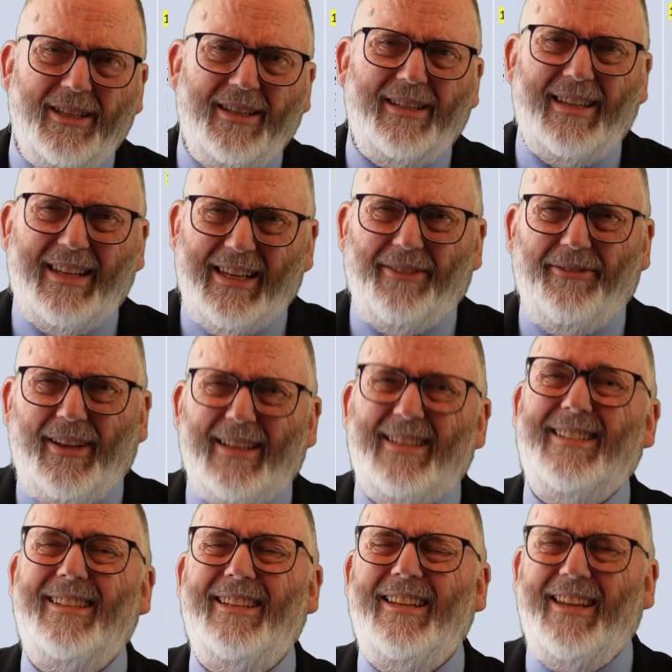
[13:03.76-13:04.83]
that give
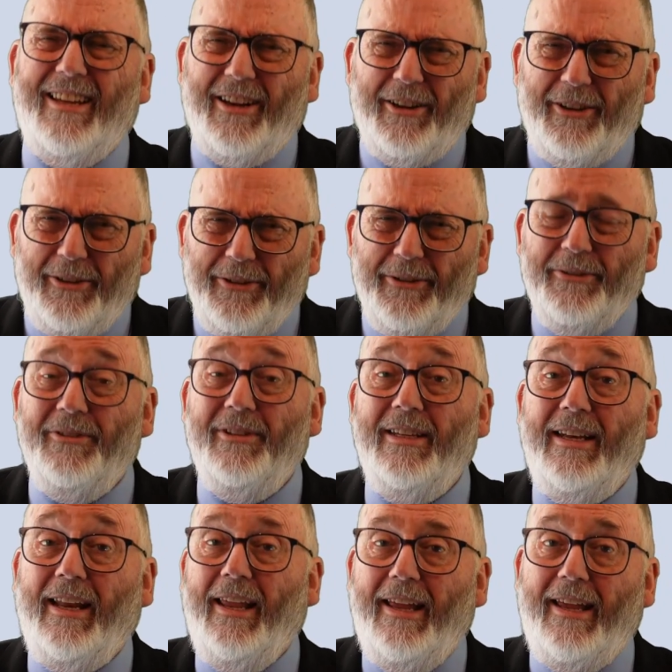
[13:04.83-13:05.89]
us the clue
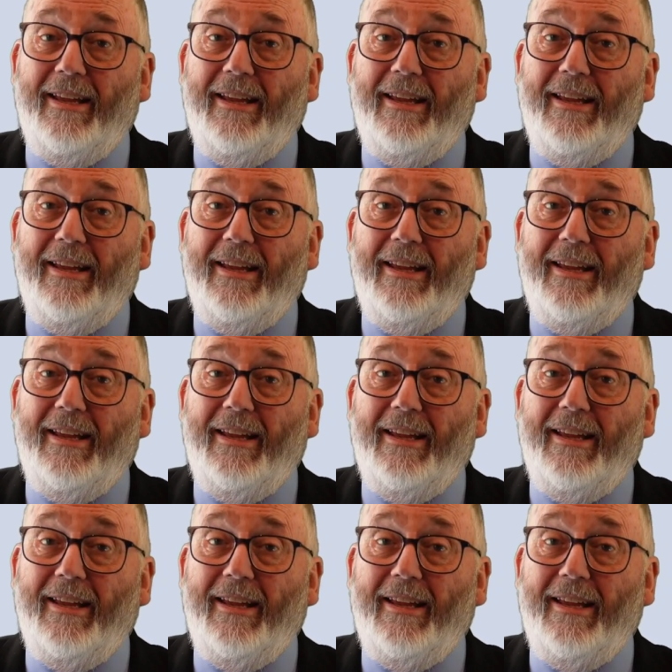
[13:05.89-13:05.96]
that,